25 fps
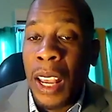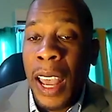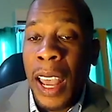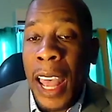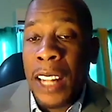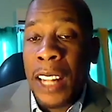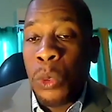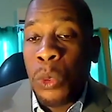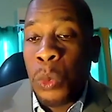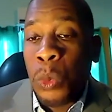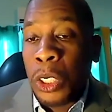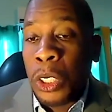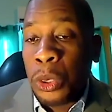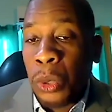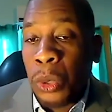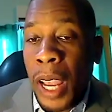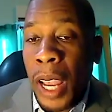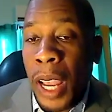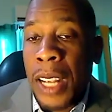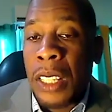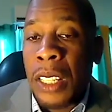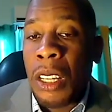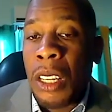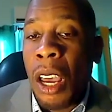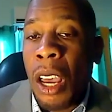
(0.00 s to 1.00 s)
And we
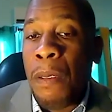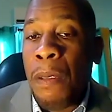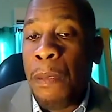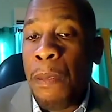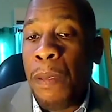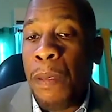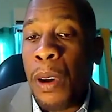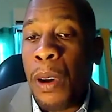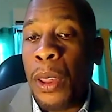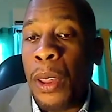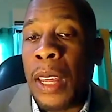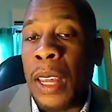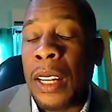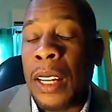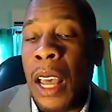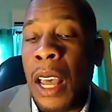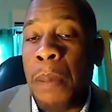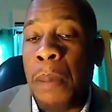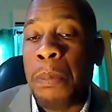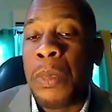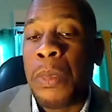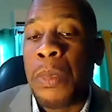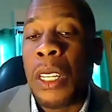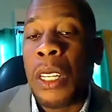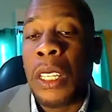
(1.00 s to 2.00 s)
try to avoid that
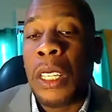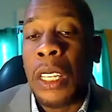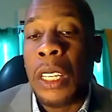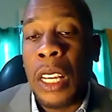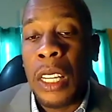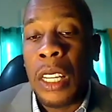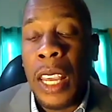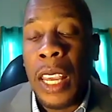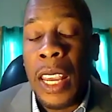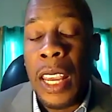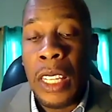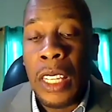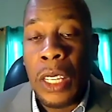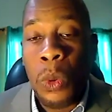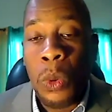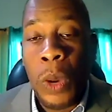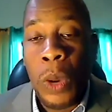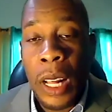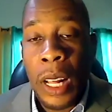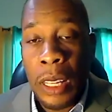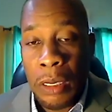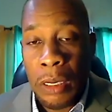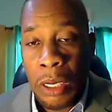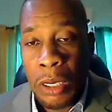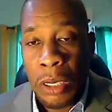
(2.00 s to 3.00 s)
happening in
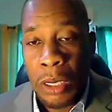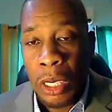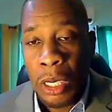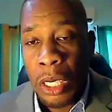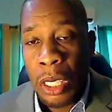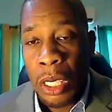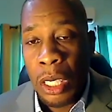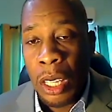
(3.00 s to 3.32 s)
anywhere else.